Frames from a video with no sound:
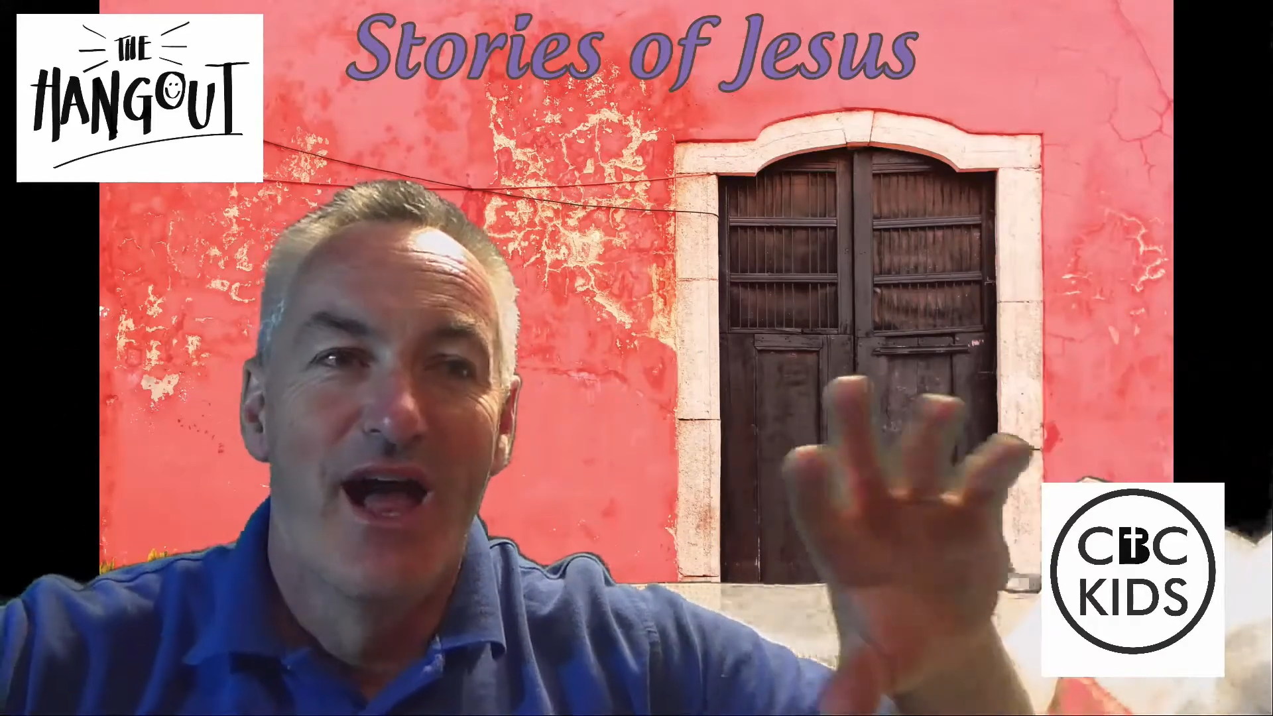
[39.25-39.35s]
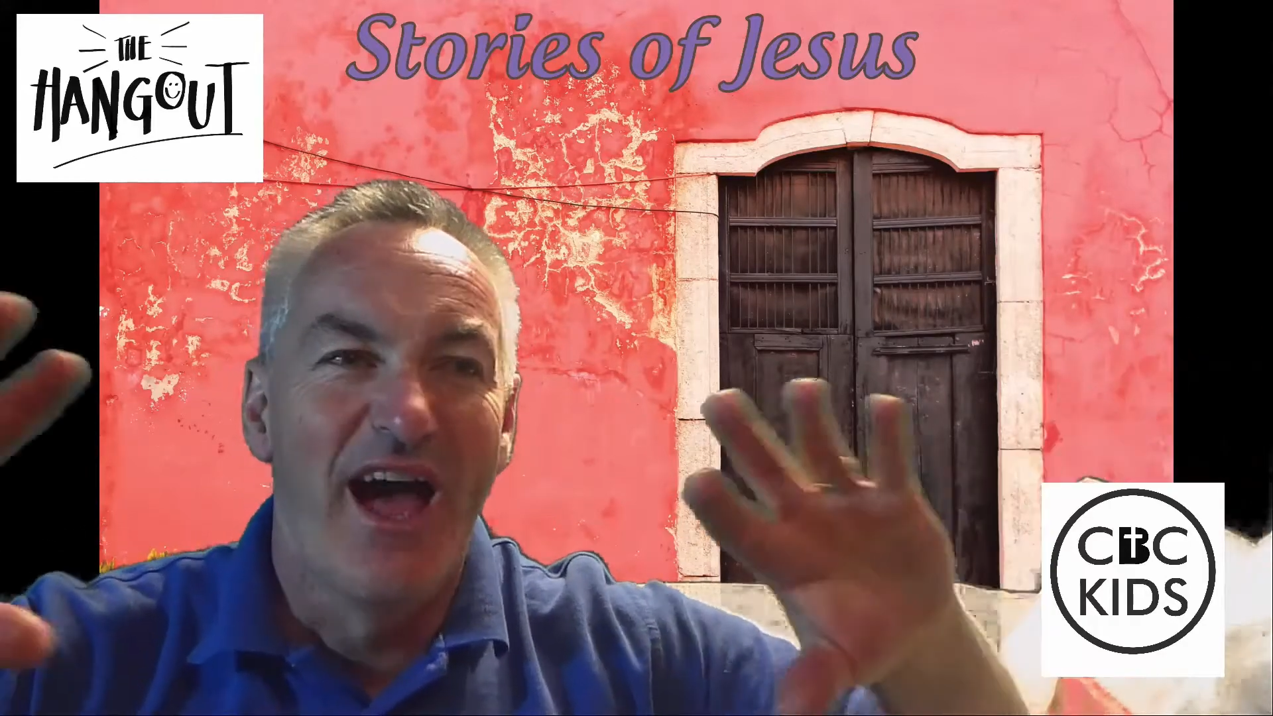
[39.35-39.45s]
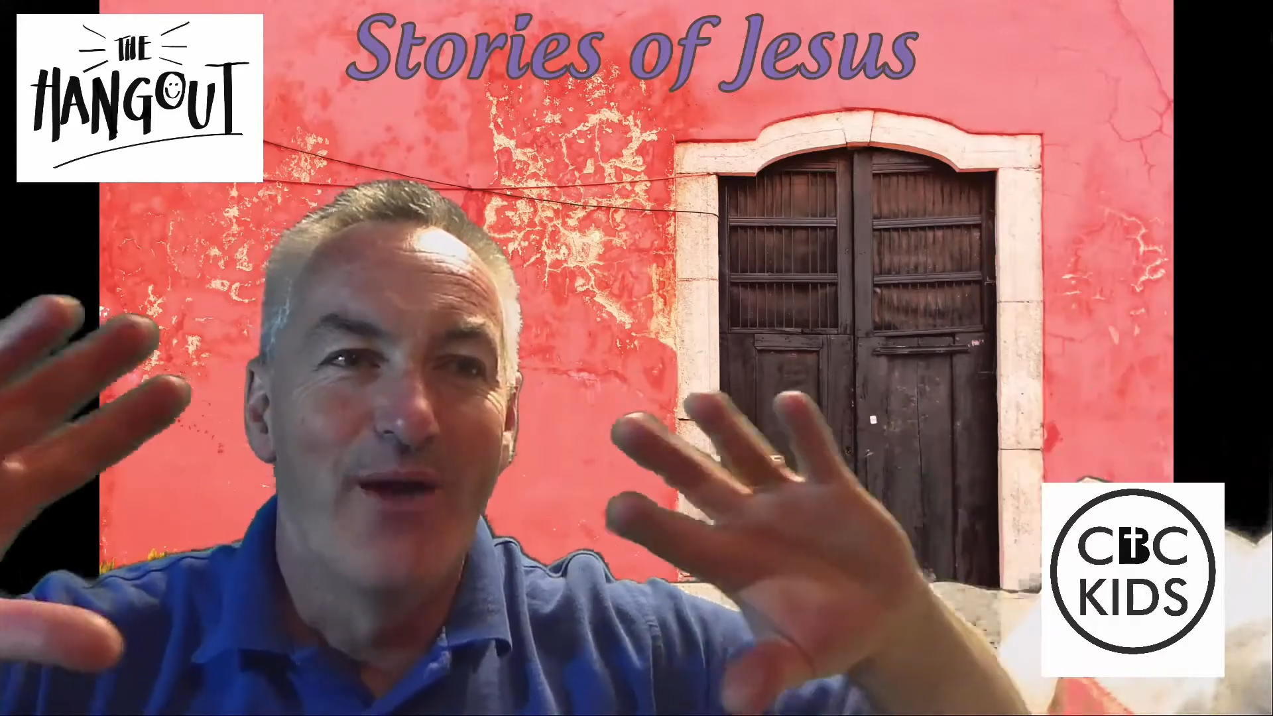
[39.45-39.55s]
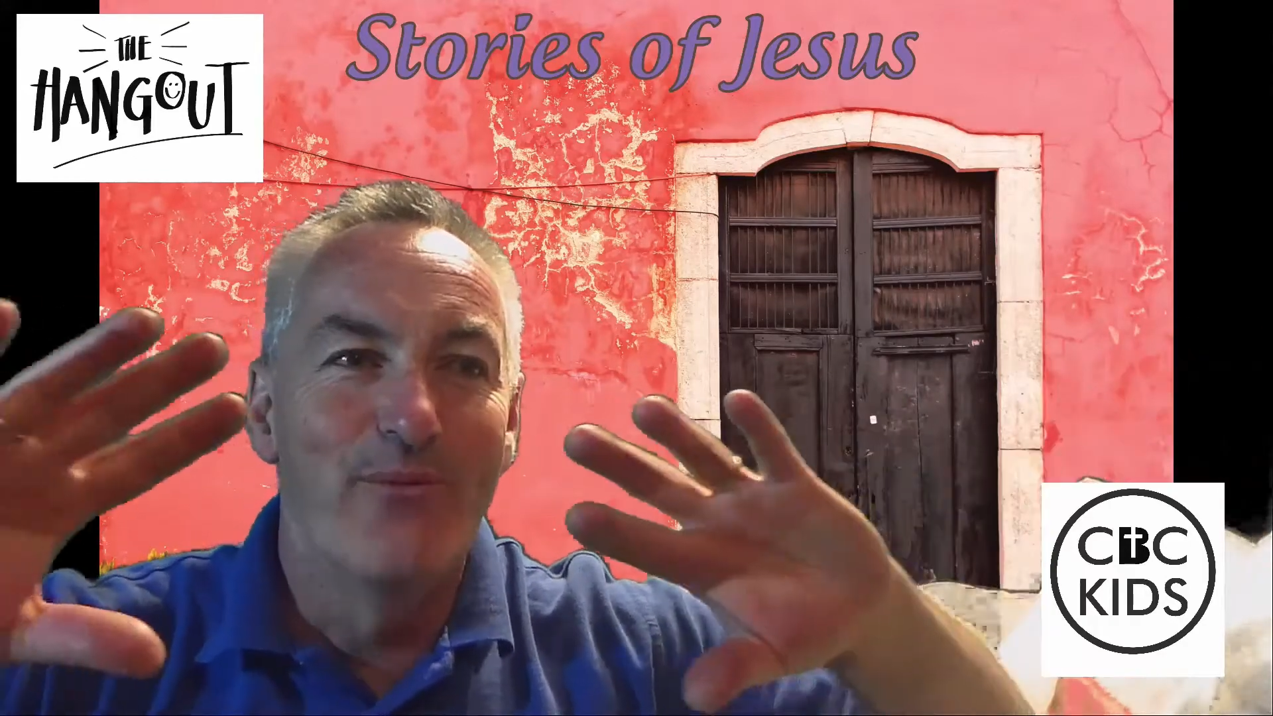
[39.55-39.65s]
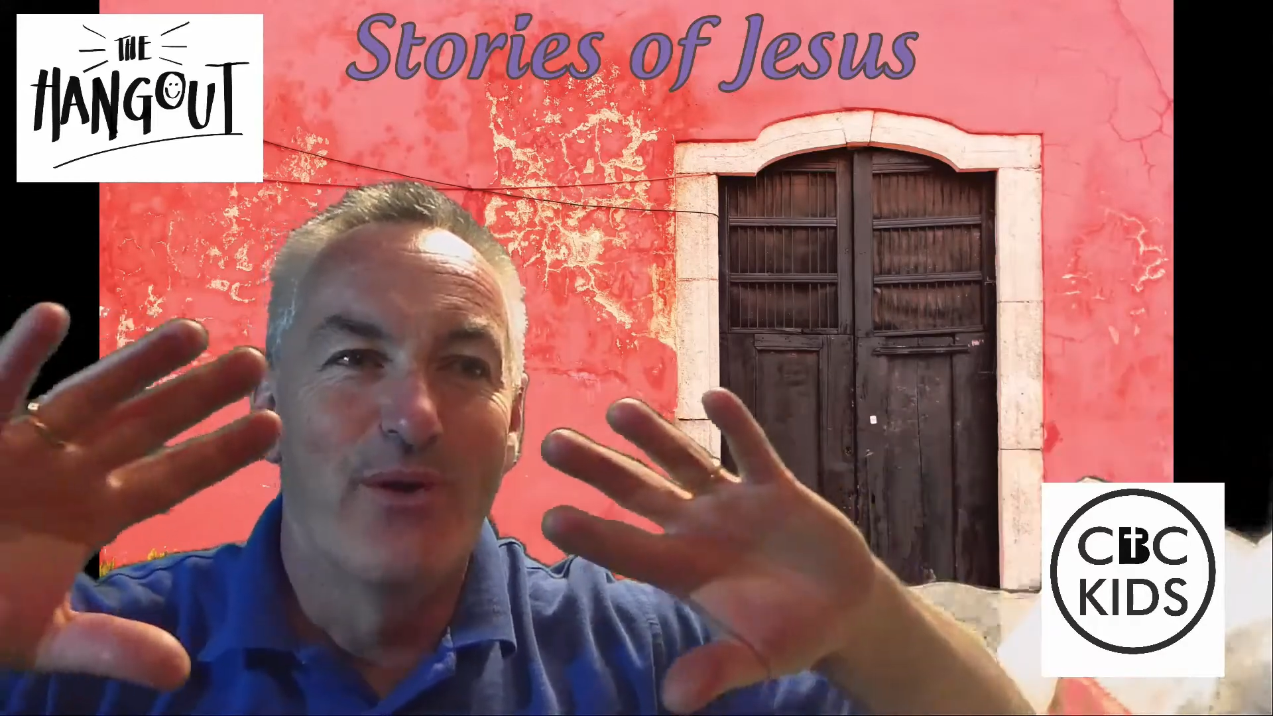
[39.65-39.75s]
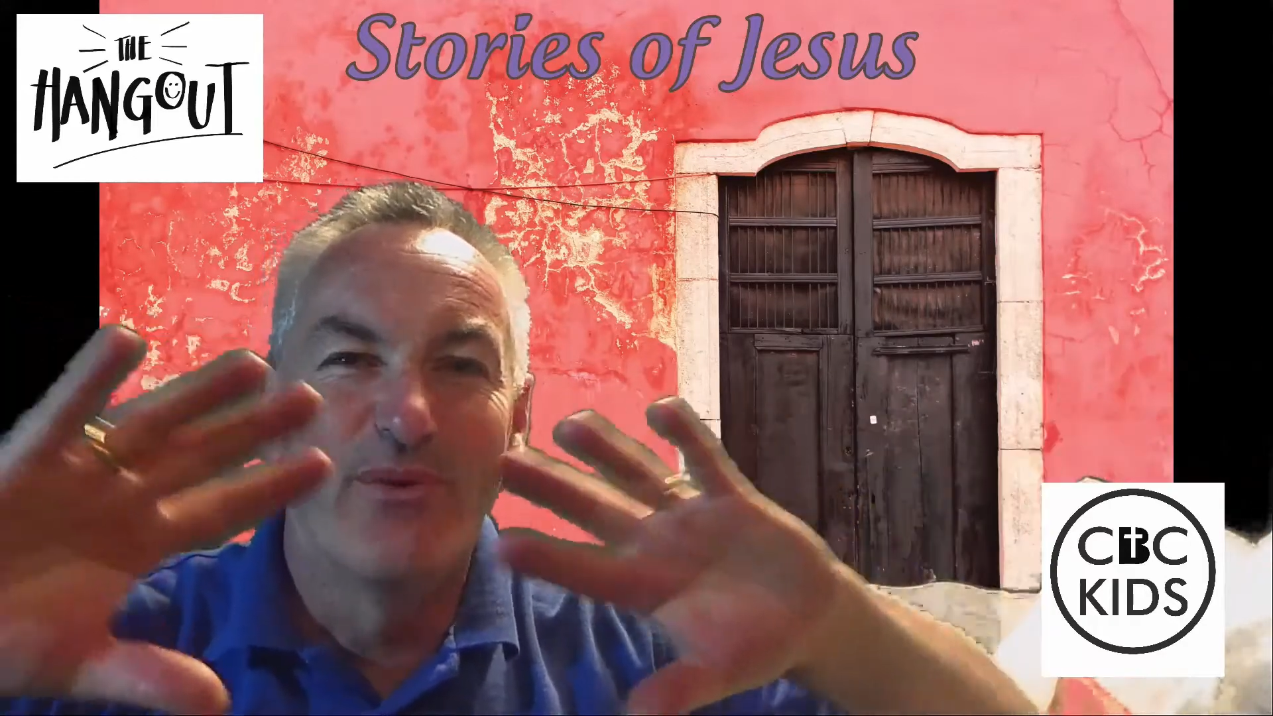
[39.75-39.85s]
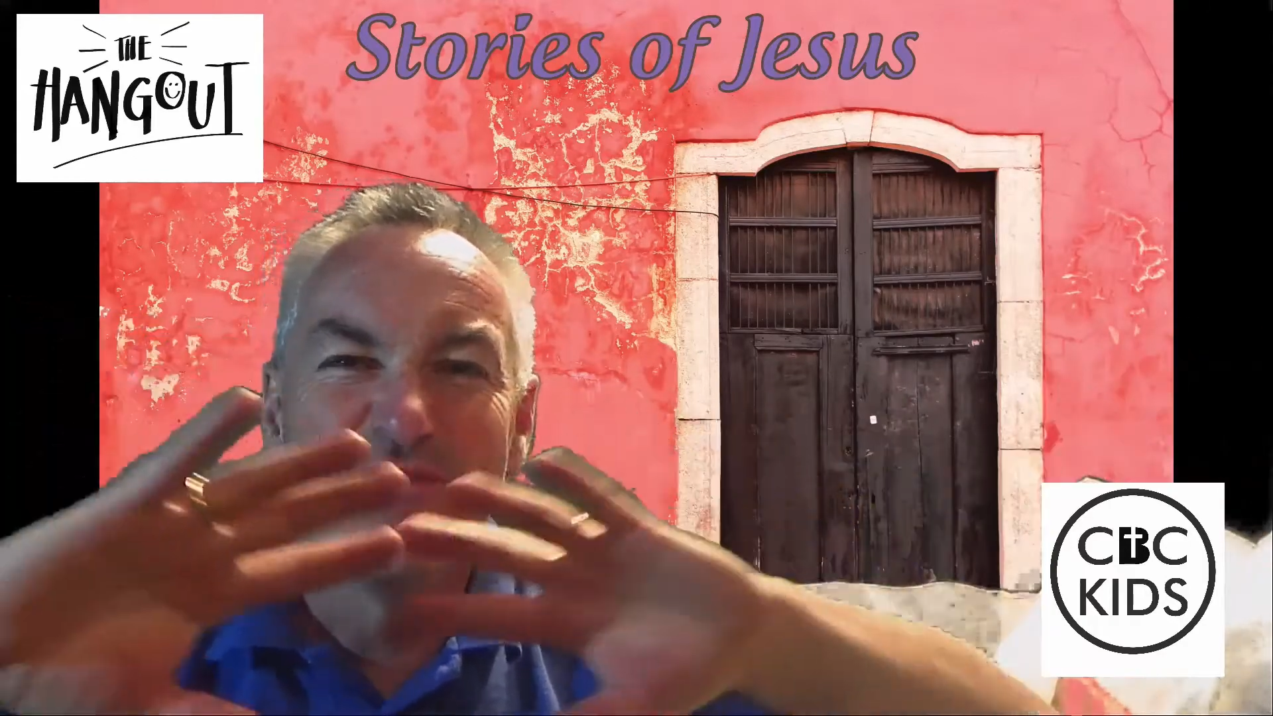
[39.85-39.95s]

and, and we're